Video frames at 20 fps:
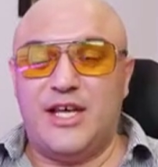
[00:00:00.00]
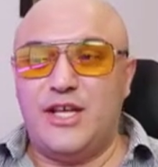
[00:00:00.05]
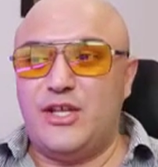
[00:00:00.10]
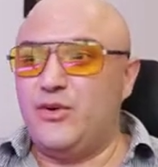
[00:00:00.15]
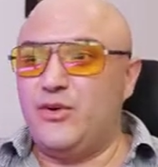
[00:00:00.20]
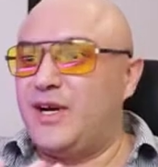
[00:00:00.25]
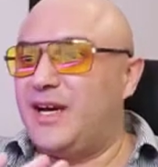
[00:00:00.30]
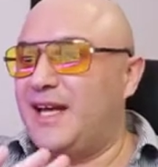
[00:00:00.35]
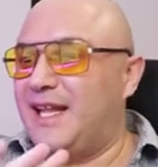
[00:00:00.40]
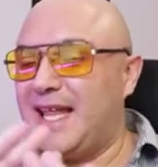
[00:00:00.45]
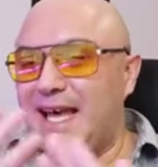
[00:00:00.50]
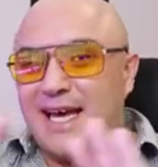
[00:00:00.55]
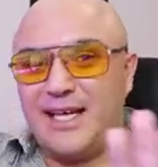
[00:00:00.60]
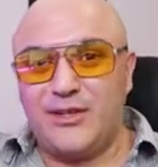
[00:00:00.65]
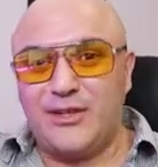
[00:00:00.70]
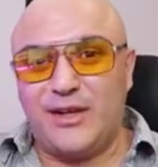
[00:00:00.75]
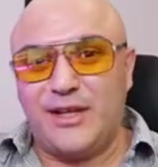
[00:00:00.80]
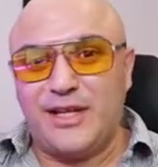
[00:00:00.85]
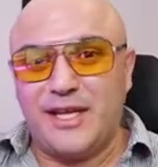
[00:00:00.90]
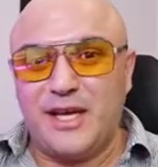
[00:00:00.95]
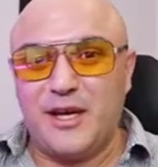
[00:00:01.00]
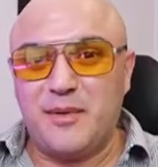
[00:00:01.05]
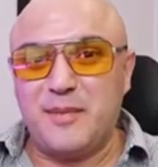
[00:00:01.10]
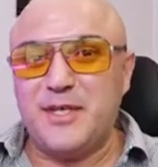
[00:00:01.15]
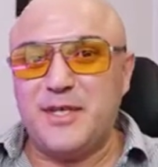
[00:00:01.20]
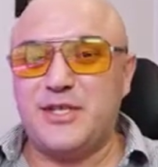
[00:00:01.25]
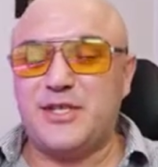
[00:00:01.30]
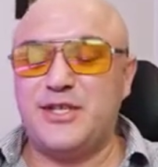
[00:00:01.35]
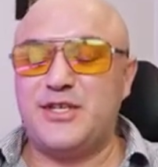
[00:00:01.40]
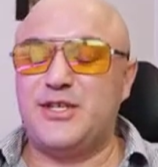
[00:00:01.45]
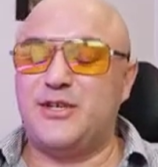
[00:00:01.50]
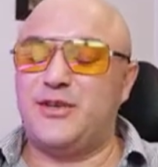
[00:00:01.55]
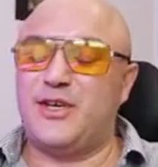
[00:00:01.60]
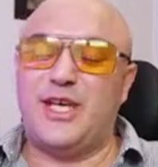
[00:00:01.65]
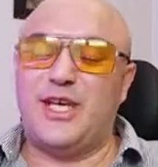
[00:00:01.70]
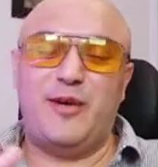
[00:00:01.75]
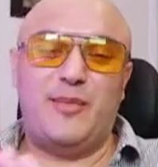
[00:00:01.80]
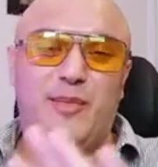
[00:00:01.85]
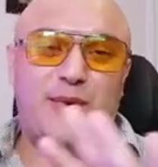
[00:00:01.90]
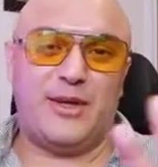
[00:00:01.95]
You collect all the commissions. You
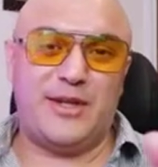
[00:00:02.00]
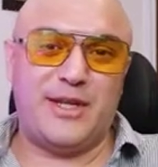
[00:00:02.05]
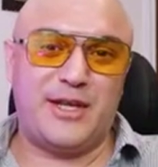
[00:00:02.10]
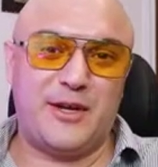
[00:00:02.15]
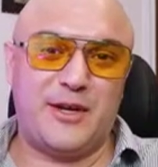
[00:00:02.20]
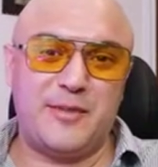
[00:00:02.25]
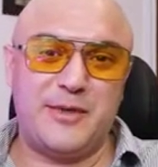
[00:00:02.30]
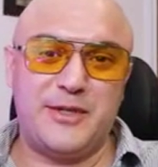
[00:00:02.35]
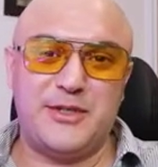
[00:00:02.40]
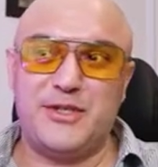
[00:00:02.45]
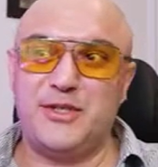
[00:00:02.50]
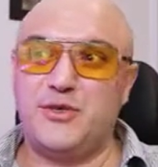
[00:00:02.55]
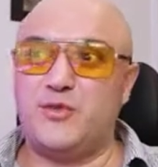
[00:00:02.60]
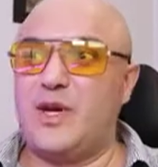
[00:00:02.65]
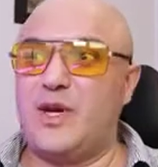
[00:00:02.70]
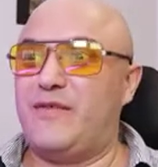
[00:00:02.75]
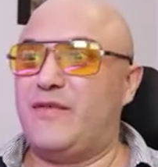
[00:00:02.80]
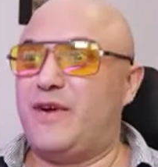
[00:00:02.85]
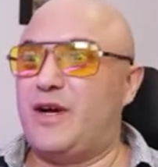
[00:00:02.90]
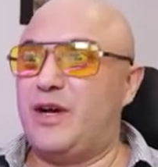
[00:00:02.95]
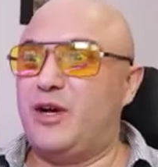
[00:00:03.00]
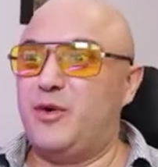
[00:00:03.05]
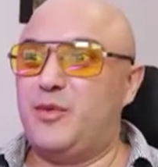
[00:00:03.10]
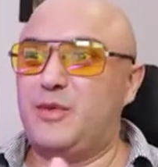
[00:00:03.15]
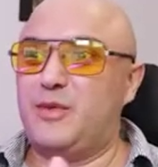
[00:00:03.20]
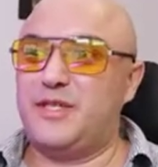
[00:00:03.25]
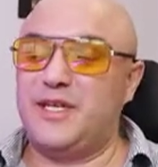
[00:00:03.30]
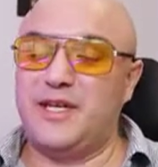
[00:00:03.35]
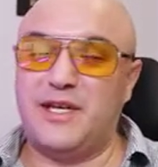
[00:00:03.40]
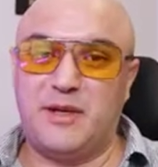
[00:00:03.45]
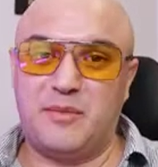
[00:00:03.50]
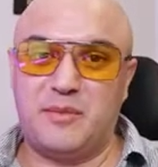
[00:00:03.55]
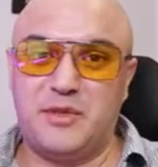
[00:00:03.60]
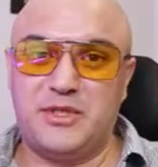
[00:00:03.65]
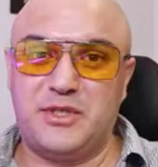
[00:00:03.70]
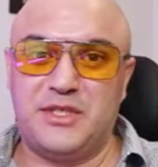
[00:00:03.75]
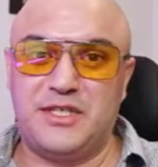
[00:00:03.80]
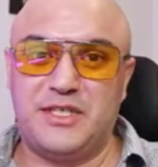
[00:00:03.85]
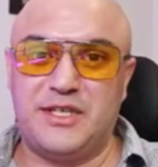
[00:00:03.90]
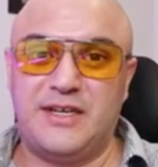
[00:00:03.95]
keep all the commissions. We have 100%
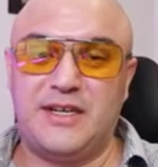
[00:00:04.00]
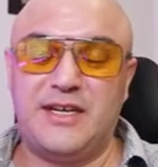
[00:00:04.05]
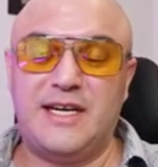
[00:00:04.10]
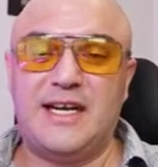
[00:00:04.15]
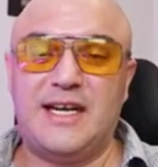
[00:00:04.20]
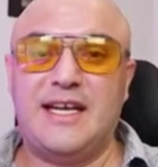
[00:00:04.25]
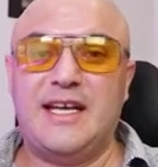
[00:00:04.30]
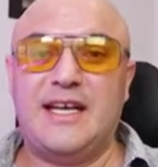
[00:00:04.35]
commissions here.